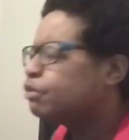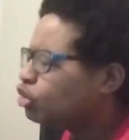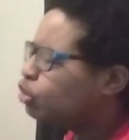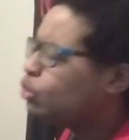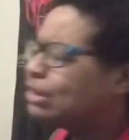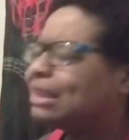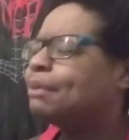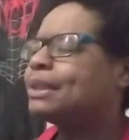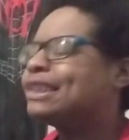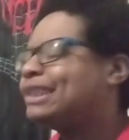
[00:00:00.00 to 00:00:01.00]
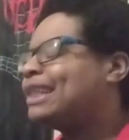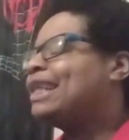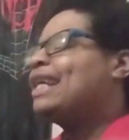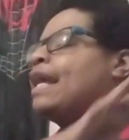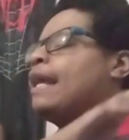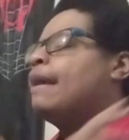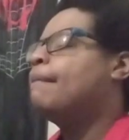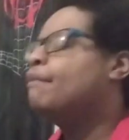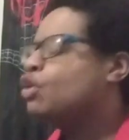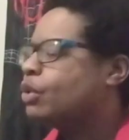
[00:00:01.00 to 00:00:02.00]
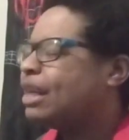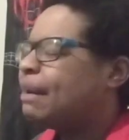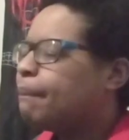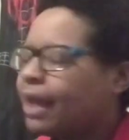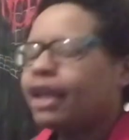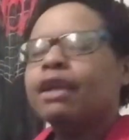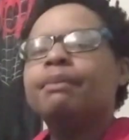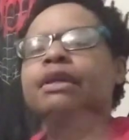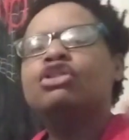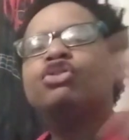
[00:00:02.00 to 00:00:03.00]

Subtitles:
time to TMNT Mutant Mayhem